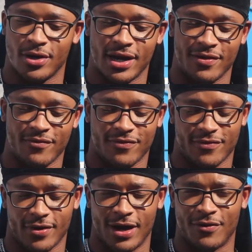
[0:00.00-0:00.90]
and
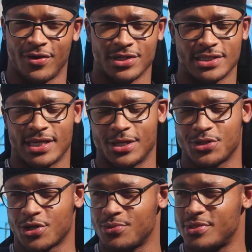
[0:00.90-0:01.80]
I've always just
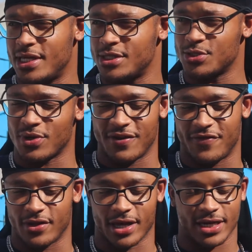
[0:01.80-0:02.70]
had circumstances where
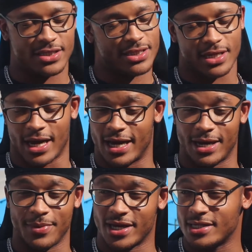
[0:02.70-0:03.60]
I feel like I
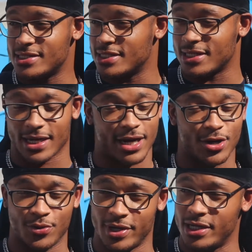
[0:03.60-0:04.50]
got to make a decision, I
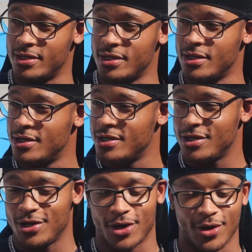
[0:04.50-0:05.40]
got to go with it,
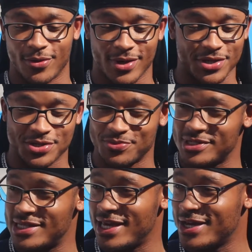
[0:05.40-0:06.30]
whether it's a
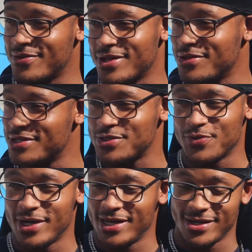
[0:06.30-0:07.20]
mistake, whether
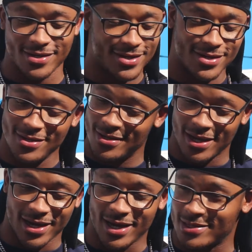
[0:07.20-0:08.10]
it's a win,
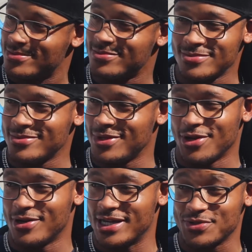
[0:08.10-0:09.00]
like
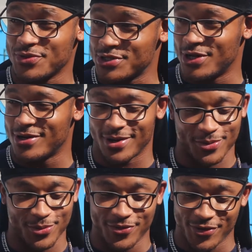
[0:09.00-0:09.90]
that's a result,
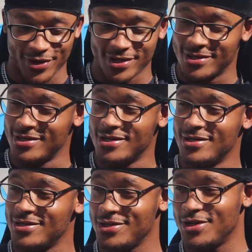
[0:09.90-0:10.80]
I'll move on,
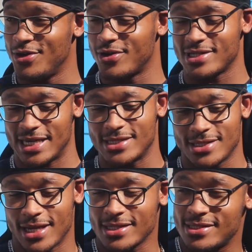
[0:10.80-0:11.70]
because
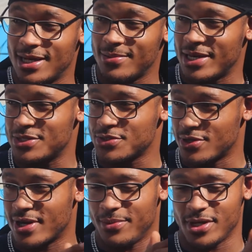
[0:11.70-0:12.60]
that's the next step, that's
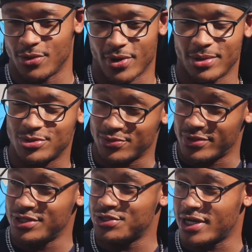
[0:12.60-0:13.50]
what's going to get me to where I'm
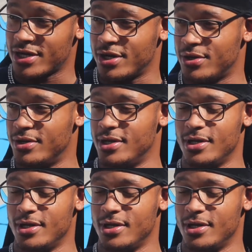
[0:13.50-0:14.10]
really trying to go.